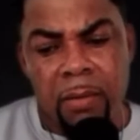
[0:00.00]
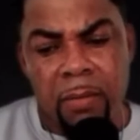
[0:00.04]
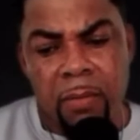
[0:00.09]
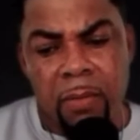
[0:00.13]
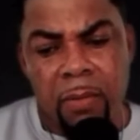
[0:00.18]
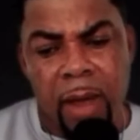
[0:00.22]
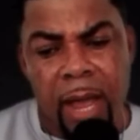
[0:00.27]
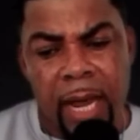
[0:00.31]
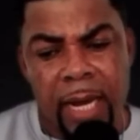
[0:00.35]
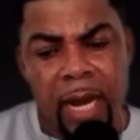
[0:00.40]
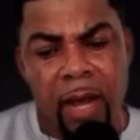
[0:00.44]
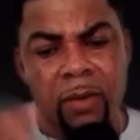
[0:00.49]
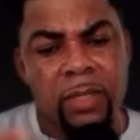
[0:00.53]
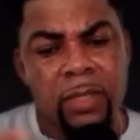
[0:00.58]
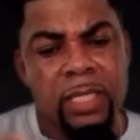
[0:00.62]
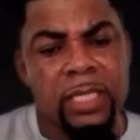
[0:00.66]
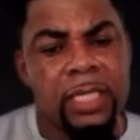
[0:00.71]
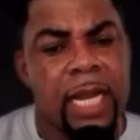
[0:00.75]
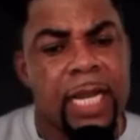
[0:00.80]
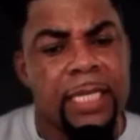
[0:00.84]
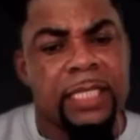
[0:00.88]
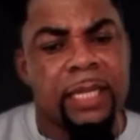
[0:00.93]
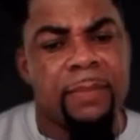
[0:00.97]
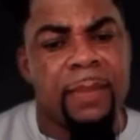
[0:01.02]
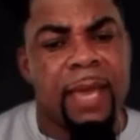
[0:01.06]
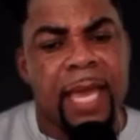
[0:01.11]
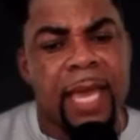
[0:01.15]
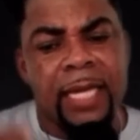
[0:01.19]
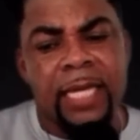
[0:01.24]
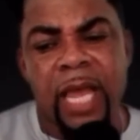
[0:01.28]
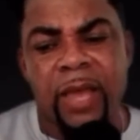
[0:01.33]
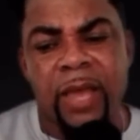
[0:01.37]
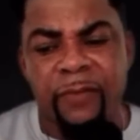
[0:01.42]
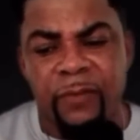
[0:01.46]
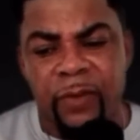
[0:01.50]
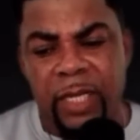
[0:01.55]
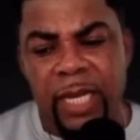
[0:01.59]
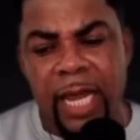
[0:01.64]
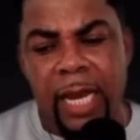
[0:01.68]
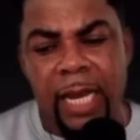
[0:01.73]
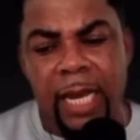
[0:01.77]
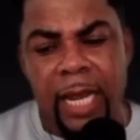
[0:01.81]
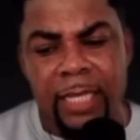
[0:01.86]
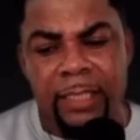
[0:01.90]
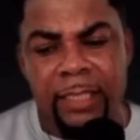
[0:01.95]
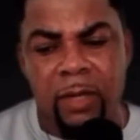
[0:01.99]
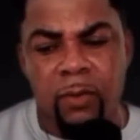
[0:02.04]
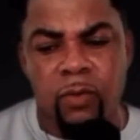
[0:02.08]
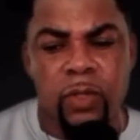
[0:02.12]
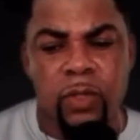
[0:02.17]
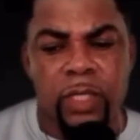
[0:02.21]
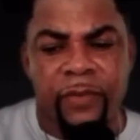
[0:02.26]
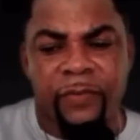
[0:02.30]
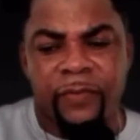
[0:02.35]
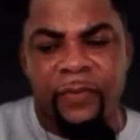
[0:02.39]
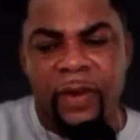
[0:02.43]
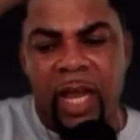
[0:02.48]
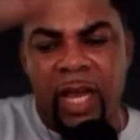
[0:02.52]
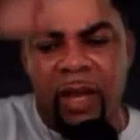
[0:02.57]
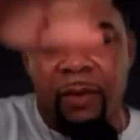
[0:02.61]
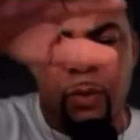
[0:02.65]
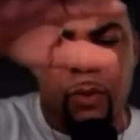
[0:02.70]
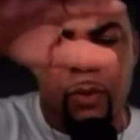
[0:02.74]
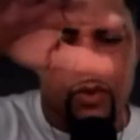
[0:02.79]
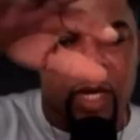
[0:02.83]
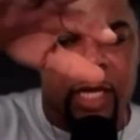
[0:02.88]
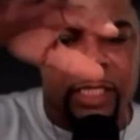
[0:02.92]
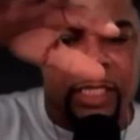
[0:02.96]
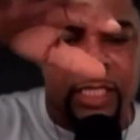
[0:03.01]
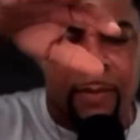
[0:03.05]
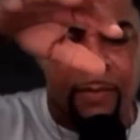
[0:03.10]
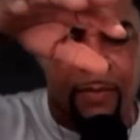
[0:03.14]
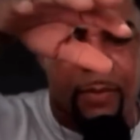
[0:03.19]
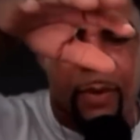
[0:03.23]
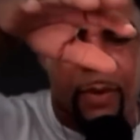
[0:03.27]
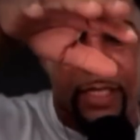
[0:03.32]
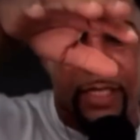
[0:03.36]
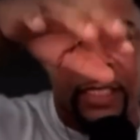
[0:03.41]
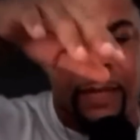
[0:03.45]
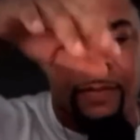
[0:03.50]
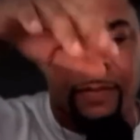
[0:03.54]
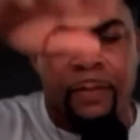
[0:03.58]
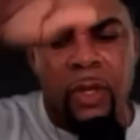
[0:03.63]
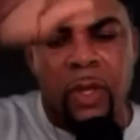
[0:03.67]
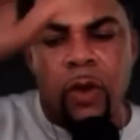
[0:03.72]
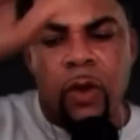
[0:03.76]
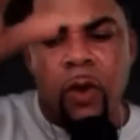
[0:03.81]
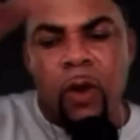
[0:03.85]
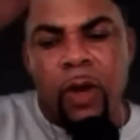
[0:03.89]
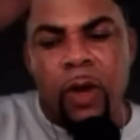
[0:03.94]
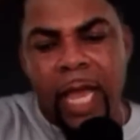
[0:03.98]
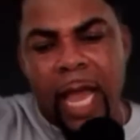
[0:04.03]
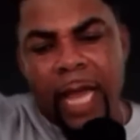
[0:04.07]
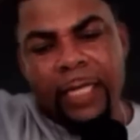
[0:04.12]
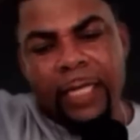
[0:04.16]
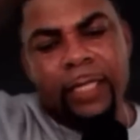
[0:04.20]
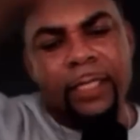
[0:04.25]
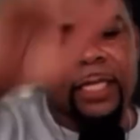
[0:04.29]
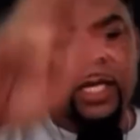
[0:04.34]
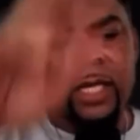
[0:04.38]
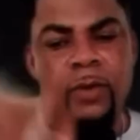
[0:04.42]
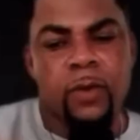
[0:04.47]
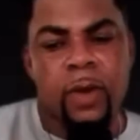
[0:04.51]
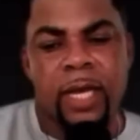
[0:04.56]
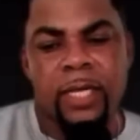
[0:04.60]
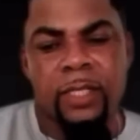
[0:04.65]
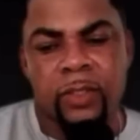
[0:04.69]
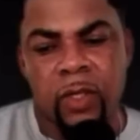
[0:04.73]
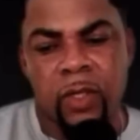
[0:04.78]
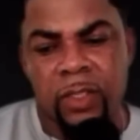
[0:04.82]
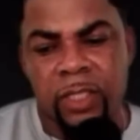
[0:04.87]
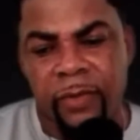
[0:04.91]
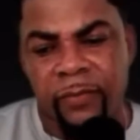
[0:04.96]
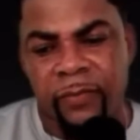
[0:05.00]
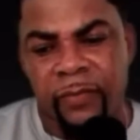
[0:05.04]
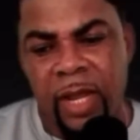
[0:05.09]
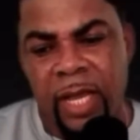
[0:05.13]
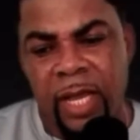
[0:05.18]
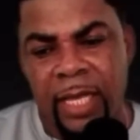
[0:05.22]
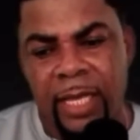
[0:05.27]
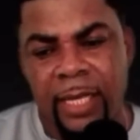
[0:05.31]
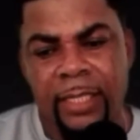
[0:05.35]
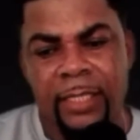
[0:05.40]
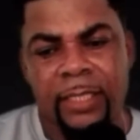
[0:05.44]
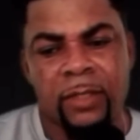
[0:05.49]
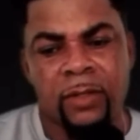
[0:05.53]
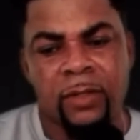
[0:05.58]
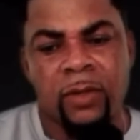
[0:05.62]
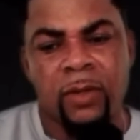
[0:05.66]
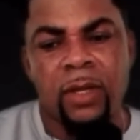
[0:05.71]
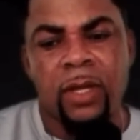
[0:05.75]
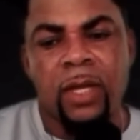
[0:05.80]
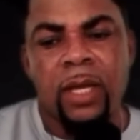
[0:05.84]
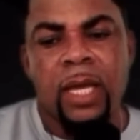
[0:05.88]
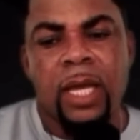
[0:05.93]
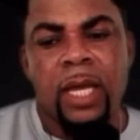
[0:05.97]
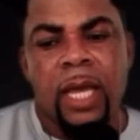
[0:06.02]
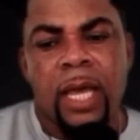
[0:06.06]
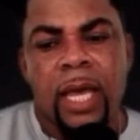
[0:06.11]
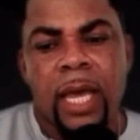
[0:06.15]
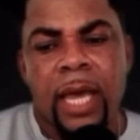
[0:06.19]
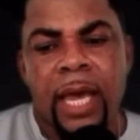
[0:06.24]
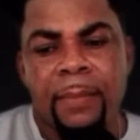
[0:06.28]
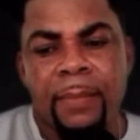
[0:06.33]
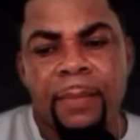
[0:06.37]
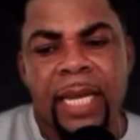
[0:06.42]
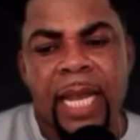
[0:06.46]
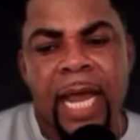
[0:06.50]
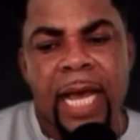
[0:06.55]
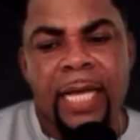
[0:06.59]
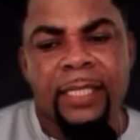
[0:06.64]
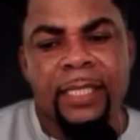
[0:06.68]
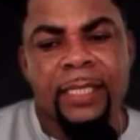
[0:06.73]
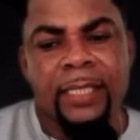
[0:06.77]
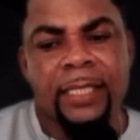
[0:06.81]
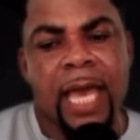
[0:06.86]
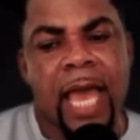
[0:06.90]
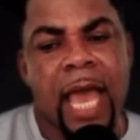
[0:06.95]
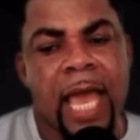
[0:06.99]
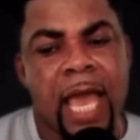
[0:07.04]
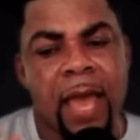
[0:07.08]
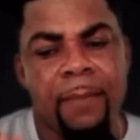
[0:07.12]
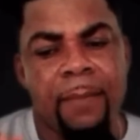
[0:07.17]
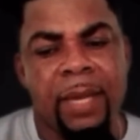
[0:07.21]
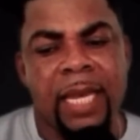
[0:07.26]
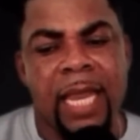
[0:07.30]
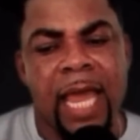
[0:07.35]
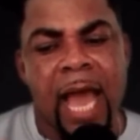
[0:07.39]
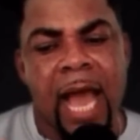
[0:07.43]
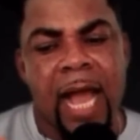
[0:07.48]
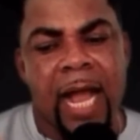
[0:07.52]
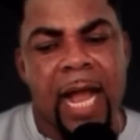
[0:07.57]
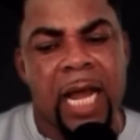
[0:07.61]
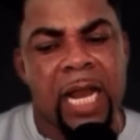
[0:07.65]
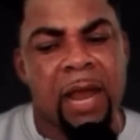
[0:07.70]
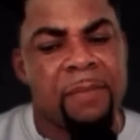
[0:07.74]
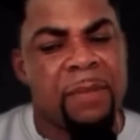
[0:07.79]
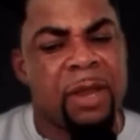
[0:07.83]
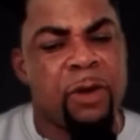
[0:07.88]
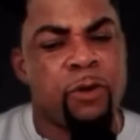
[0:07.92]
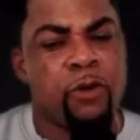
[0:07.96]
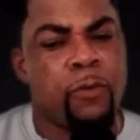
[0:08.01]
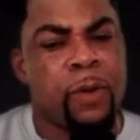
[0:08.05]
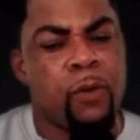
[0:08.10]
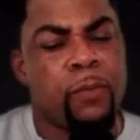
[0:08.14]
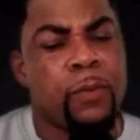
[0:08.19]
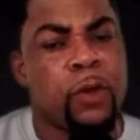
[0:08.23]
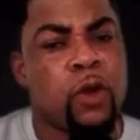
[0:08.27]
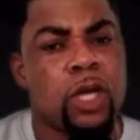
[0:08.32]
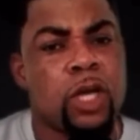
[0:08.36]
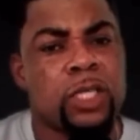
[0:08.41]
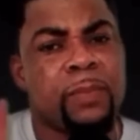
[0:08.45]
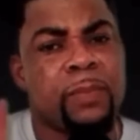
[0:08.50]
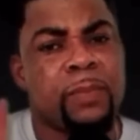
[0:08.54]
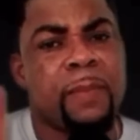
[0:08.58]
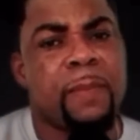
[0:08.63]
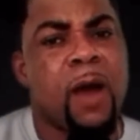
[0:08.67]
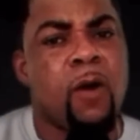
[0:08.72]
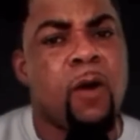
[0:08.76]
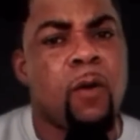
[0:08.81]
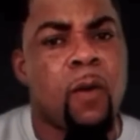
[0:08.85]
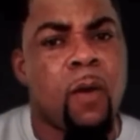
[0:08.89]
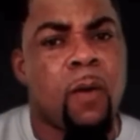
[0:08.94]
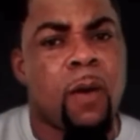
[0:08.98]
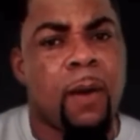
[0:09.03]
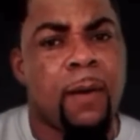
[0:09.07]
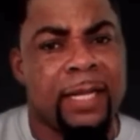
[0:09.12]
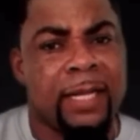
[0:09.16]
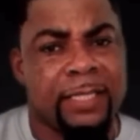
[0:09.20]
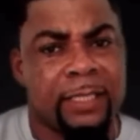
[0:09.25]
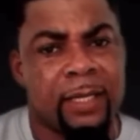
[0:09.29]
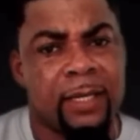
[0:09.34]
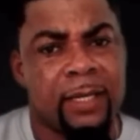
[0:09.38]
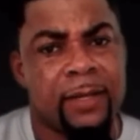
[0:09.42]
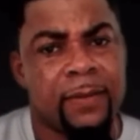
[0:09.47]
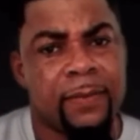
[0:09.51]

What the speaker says: hwan na udi na teme David anasa udi Frank Mojo champion atem okay I think say you are insulting Frank intino me da say me dia kana me no me because me ma unkokwa wati